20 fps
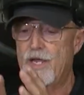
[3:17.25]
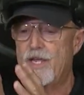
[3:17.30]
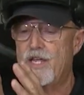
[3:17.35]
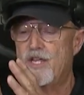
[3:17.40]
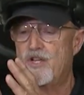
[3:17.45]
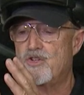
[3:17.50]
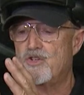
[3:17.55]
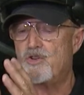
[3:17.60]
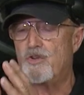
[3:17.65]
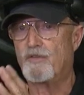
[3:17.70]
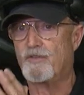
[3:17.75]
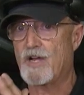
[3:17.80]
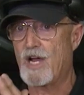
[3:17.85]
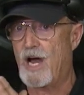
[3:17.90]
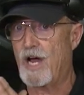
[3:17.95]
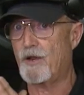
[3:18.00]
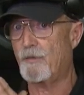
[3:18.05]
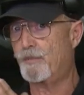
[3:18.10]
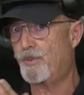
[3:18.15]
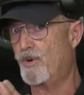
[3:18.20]
is you've
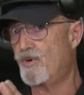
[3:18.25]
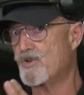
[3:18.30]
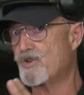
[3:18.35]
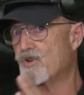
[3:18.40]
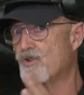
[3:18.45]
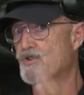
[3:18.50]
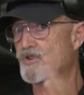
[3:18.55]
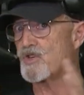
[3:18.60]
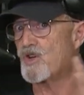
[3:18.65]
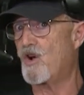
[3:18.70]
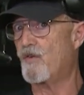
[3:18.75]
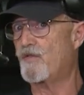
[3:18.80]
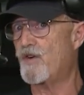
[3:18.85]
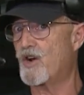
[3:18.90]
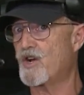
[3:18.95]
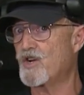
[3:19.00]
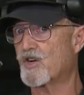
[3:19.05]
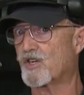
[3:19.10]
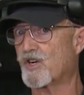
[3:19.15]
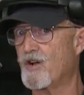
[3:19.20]
got to push yourself
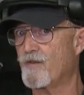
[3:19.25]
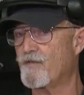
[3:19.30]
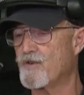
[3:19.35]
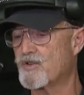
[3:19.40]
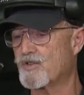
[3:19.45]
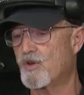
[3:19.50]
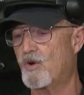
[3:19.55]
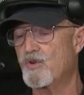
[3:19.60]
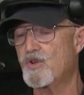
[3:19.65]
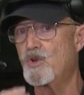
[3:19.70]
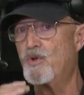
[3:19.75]
out of your comfort zone.